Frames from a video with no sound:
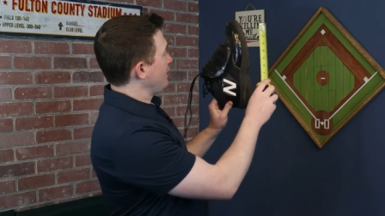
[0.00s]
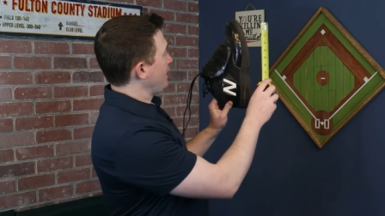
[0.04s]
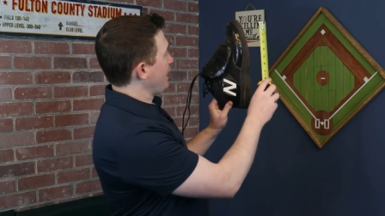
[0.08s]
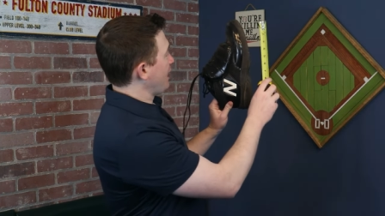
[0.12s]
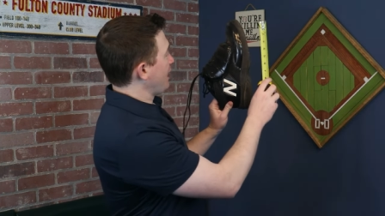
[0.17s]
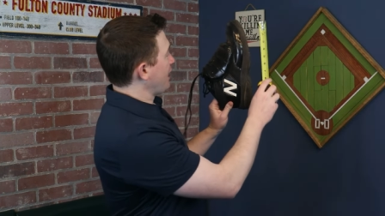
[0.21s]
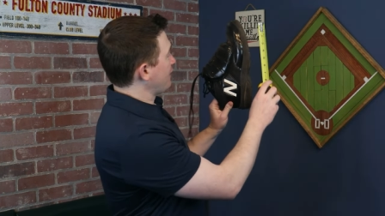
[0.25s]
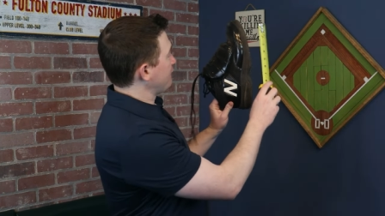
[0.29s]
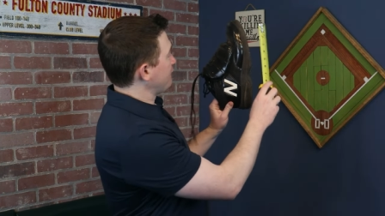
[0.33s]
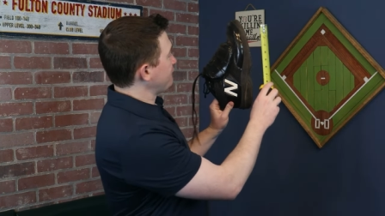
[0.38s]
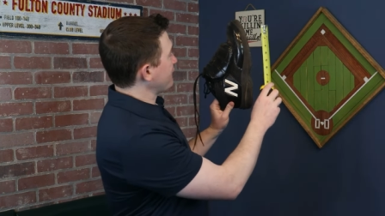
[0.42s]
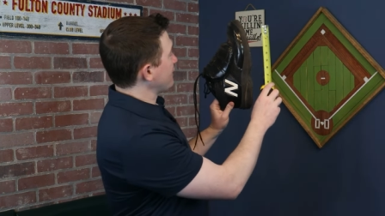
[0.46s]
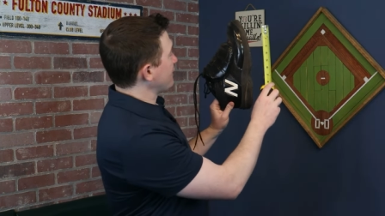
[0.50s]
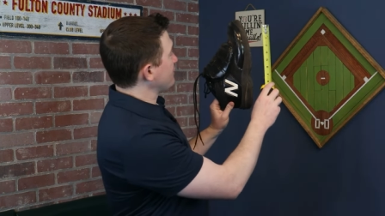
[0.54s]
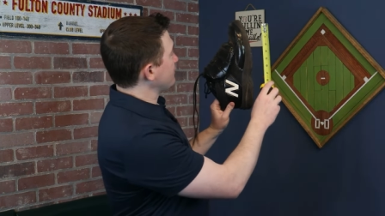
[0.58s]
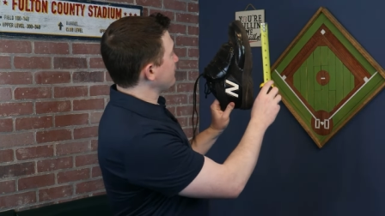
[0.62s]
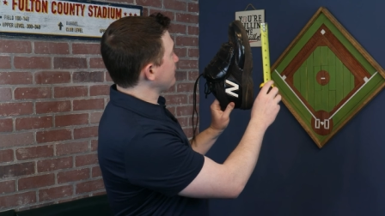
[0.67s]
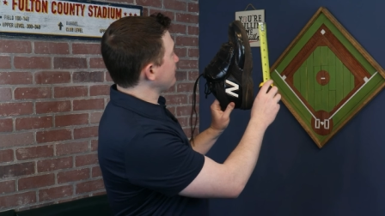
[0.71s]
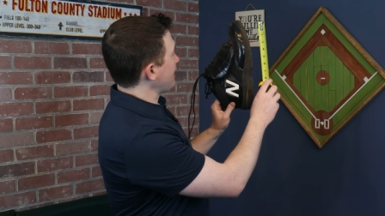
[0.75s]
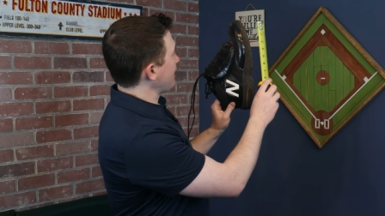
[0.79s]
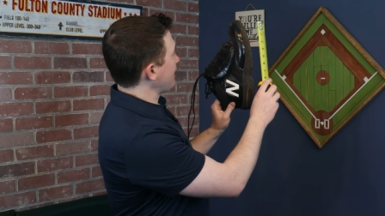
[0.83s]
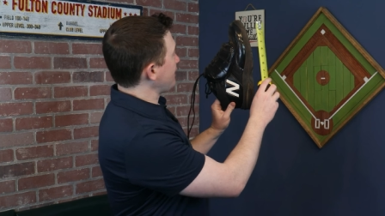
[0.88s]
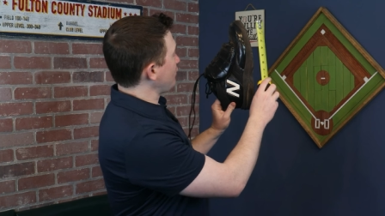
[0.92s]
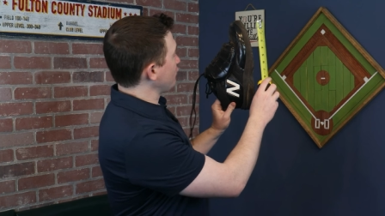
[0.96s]
and found that
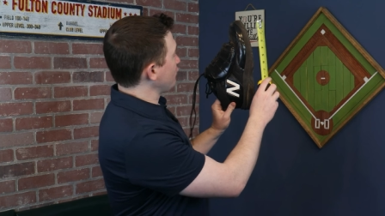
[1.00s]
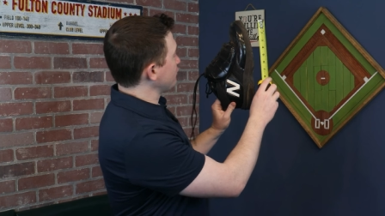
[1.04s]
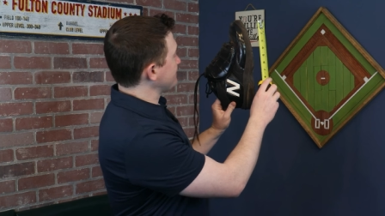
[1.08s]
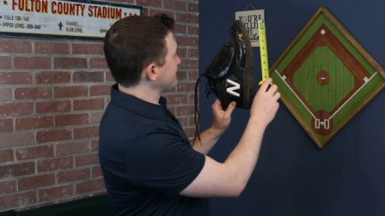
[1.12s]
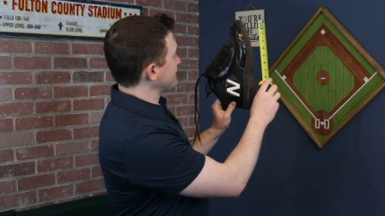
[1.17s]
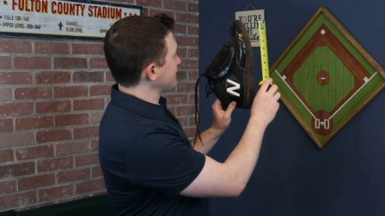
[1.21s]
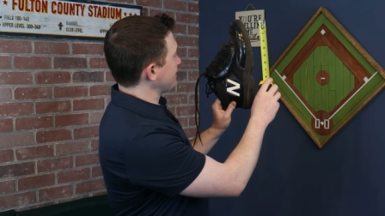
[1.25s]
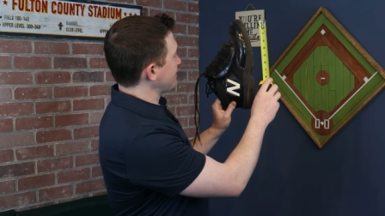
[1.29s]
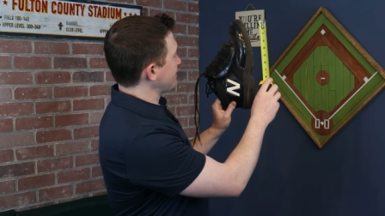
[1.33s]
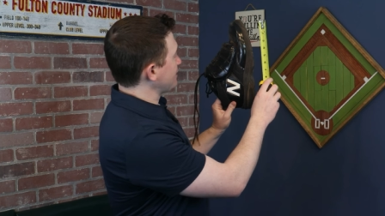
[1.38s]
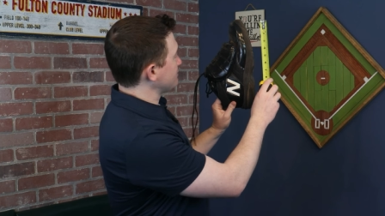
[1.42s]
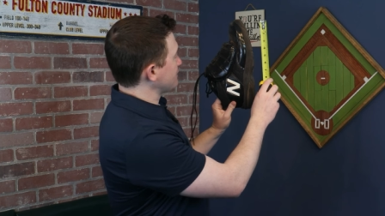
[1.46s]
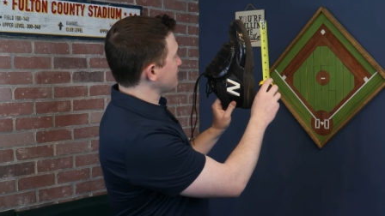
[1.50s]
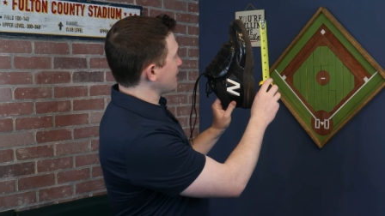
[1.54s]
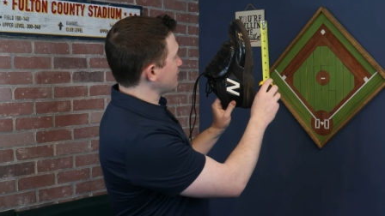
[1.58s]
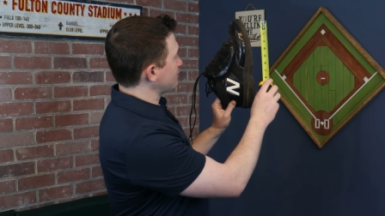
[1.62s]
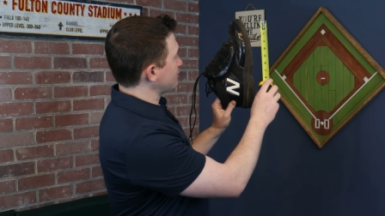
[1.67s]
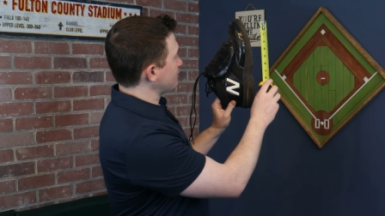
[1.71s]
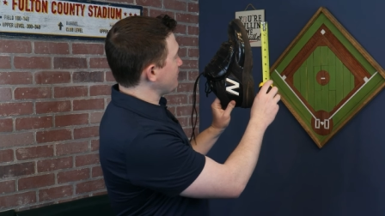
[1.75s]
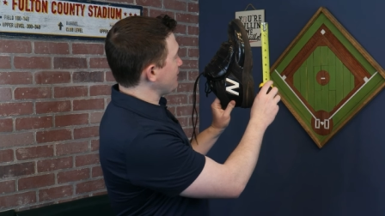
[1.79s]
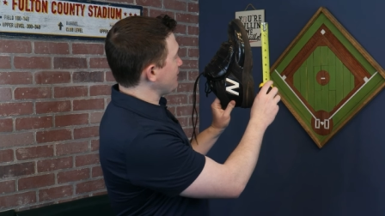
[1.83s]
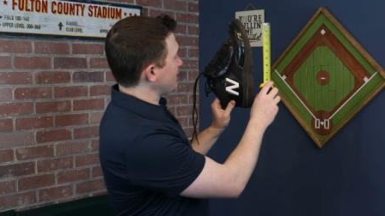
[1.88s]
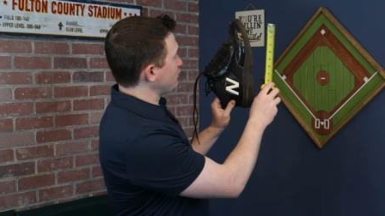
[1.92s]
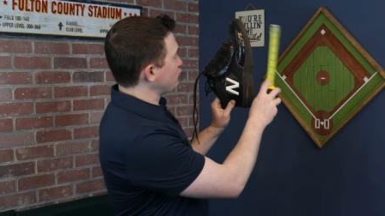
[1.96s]
that ultimately comes out
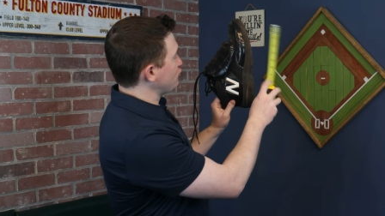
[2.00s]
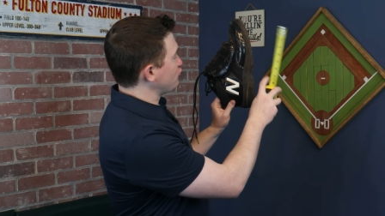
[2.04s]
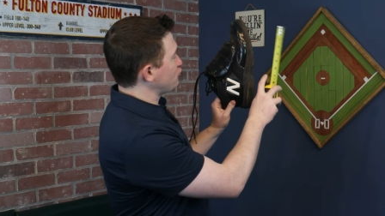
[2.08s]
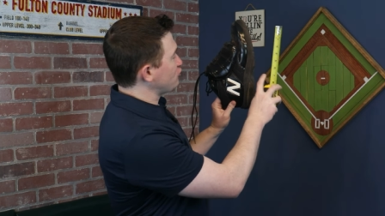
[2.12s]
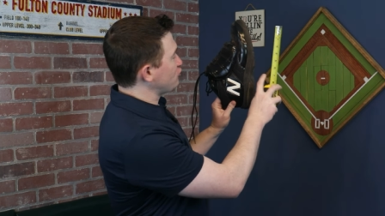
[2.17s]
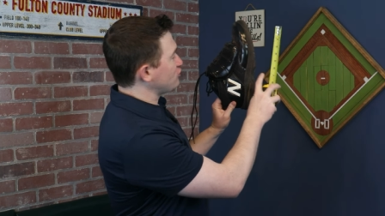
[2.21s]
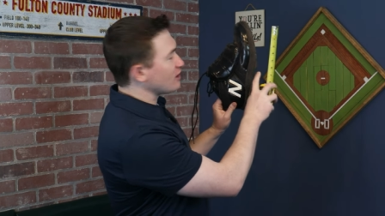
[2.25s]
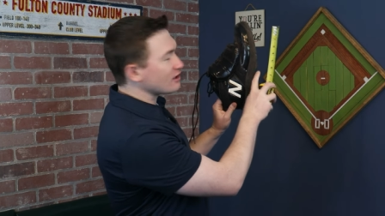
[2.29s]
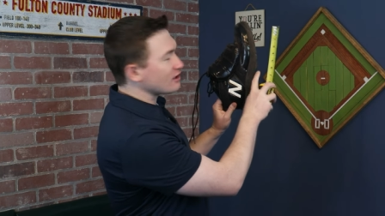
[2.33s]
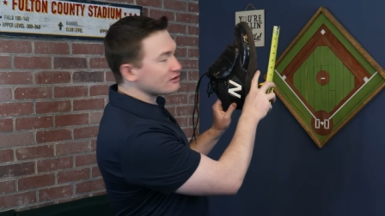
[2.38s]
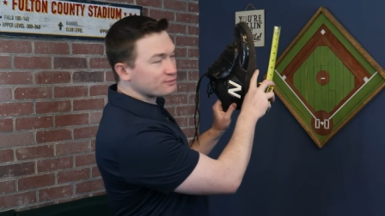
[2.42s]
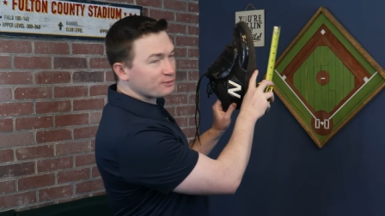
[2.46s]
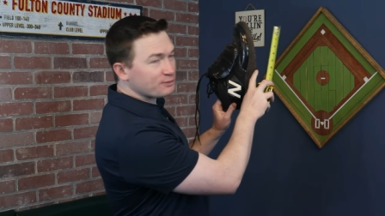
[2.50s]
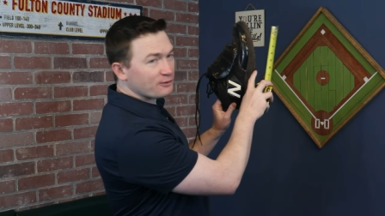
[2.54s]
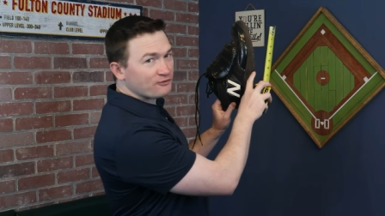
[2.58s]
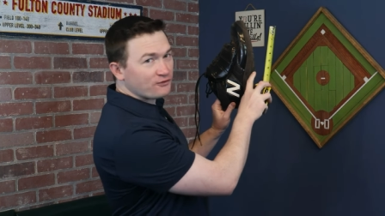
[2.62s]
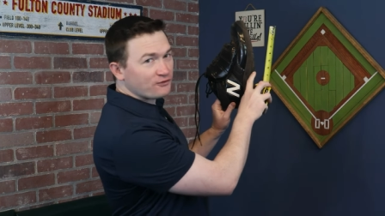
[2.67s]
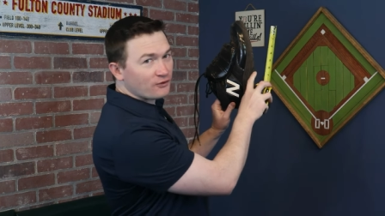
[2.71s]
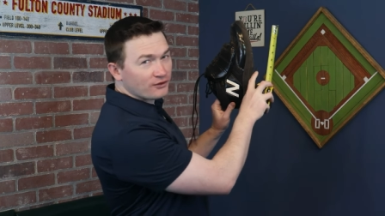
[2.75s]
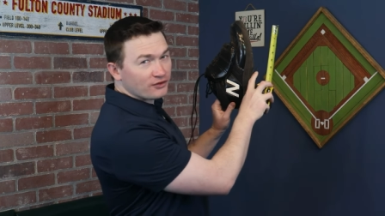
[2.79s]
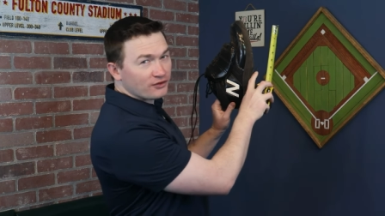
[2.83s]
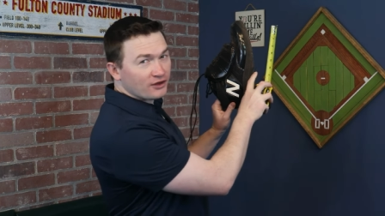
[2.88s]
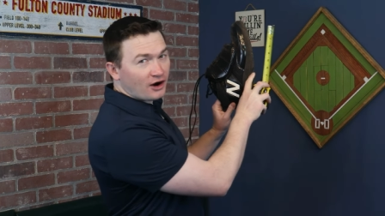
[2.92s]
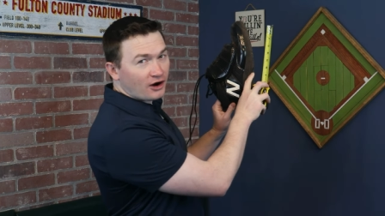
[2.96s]
to be just
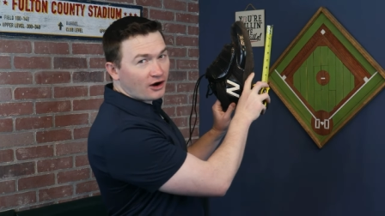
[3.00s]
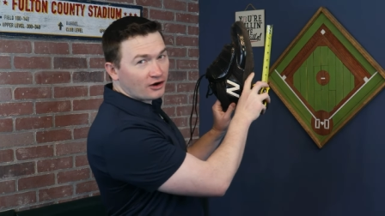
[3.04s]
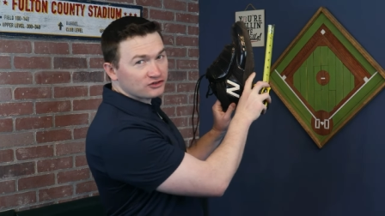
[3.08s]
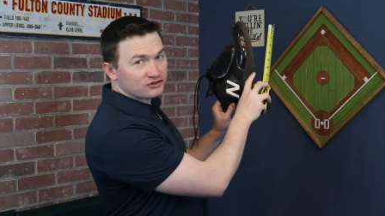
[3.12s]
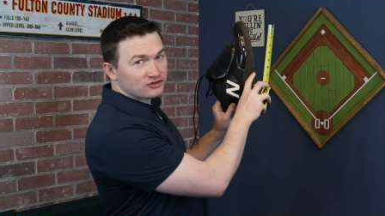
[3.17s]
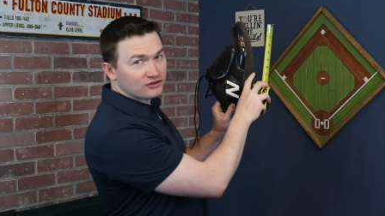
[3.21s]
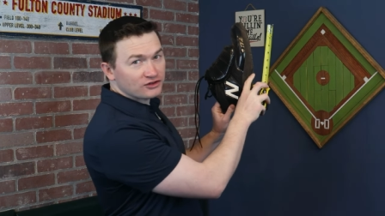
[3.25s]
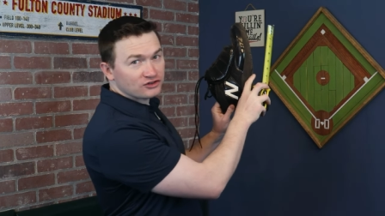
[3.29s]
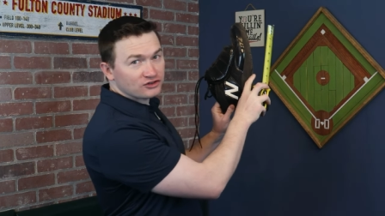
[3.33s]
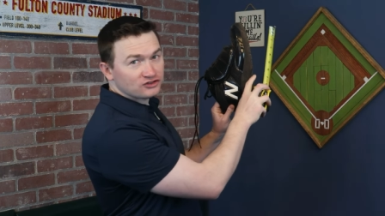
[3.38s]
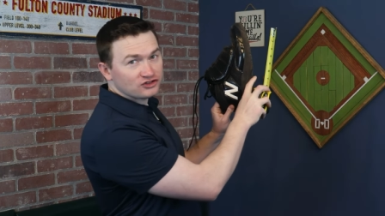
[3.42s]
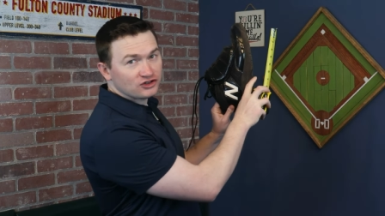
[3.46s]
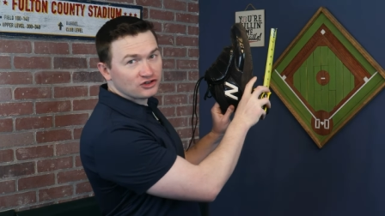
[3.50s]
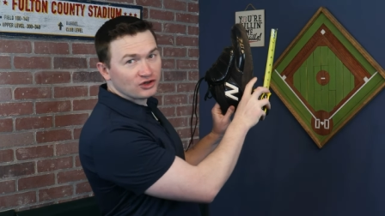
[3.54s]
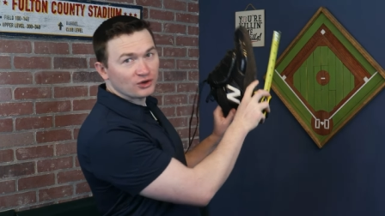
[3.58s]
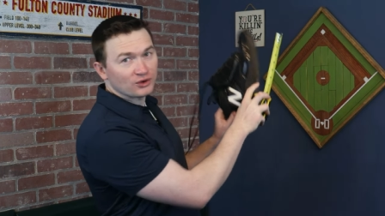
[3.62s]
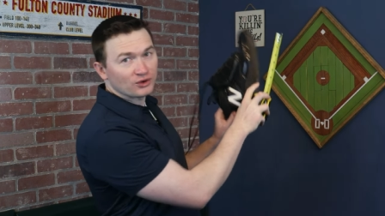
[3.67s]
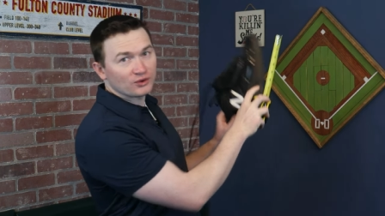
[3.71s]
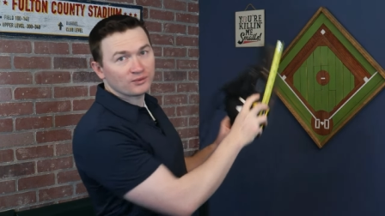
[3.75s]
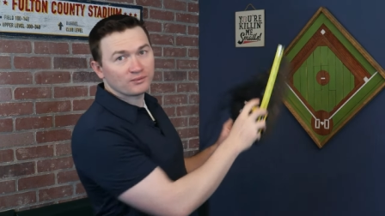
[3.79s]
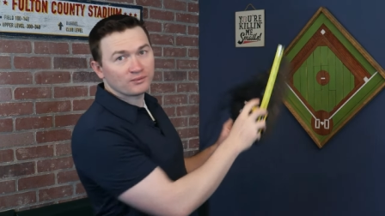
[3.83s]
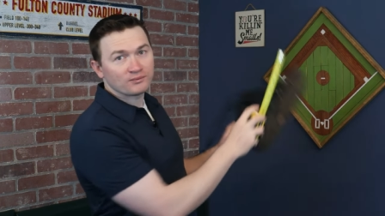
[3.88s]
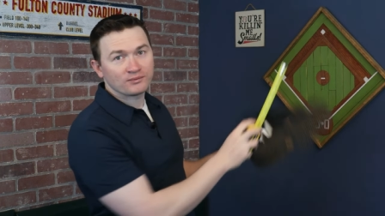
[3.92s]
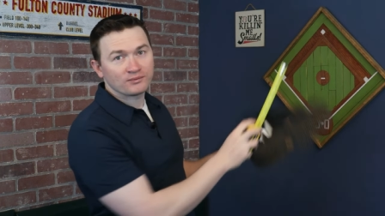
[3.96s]
before the arch in the shoe.